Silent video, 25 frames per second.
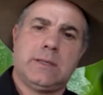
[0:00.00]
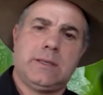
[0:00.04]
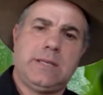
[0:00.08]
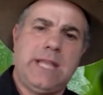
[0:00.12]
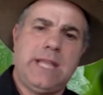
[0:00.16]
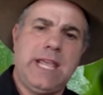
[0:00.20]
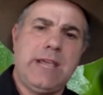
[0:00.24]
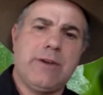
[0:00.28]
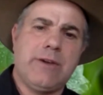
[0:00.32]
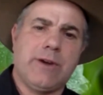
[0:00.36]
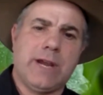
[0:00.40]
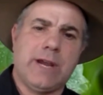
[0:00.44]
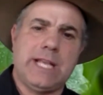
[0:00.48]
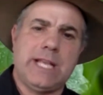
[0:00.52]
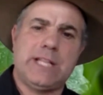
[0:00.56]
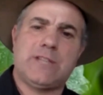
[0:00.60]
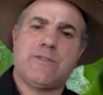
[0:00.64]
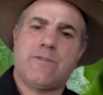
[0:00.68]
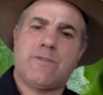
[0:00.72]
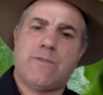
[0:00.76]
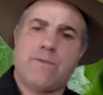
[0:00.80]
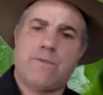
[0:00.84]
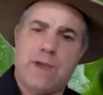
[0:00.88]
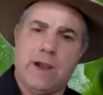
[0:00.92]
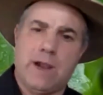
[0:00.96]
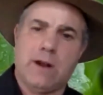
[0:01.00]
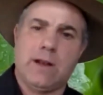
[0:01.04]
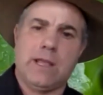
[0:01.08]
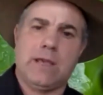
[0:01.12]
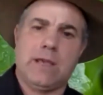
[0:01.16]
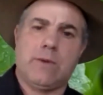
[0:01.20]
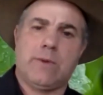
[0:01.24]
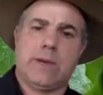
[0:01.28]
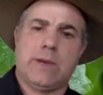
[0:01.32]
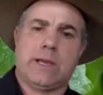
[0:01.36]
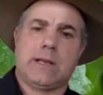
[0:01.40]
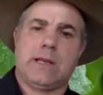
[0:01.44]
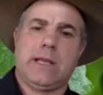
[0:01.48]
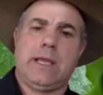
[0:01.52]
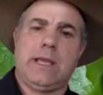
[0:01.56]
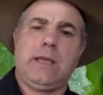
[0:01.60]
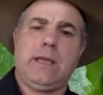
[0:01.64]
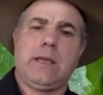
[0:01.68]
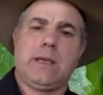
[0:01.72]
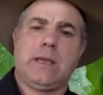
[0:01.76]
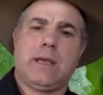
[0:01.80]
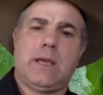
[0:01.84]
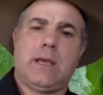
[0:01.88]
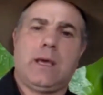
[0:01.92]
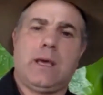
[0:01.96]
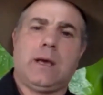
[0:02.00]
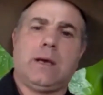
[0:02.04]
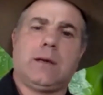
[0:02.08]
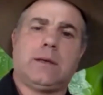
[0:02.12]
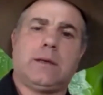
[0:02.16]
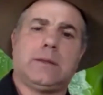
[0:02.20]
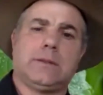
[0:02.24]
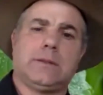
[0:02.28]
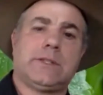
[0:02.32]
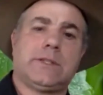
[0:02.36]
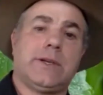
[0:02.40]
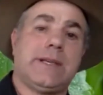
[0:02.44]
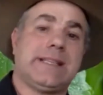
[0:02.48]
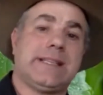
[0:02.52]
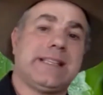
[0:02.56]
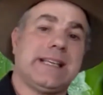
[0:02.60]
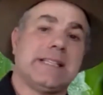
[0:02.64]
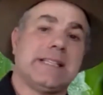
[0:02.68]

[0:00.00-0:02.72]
degrades fairly quickly, so it